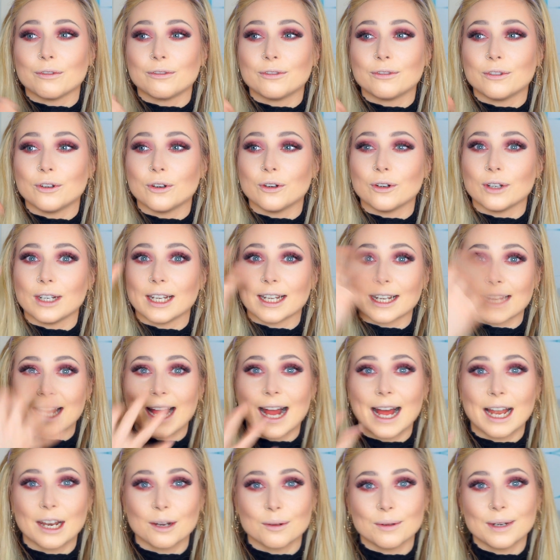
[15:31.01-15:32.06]
for like a
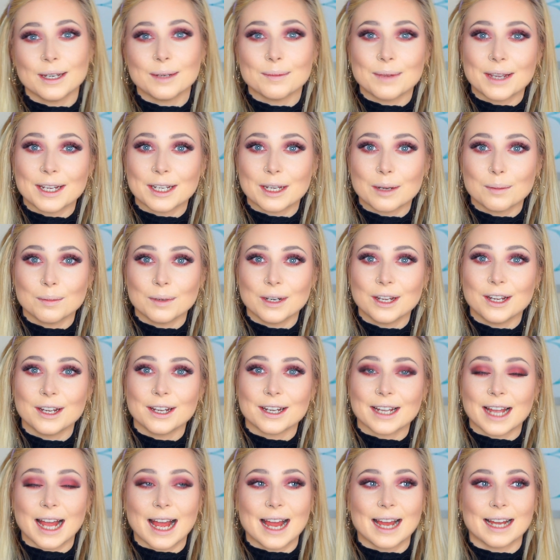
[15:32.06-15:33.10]
Halloween makeup
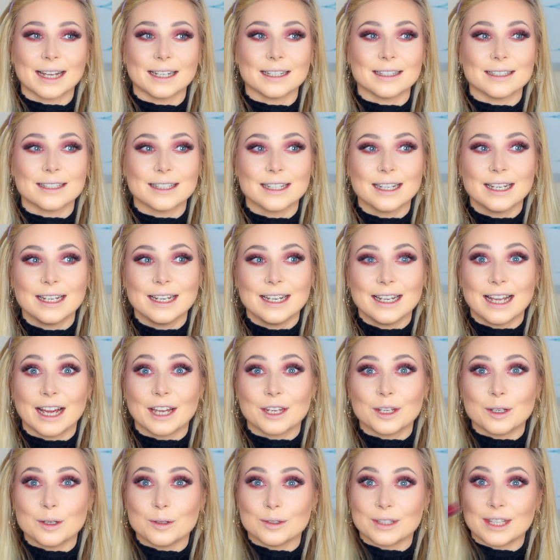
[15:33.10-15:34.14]
look, and I
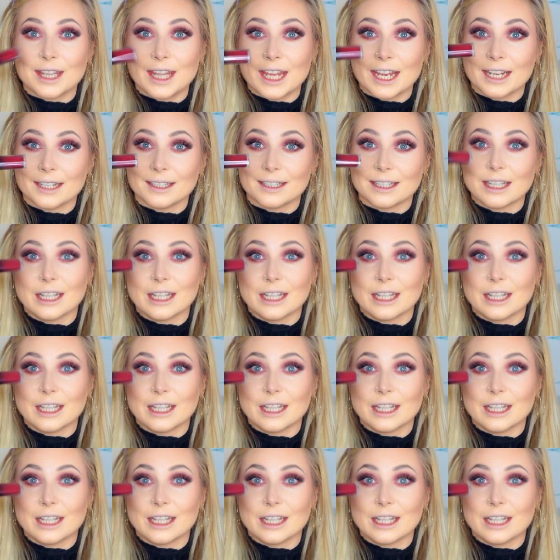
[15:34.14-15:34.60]
used this.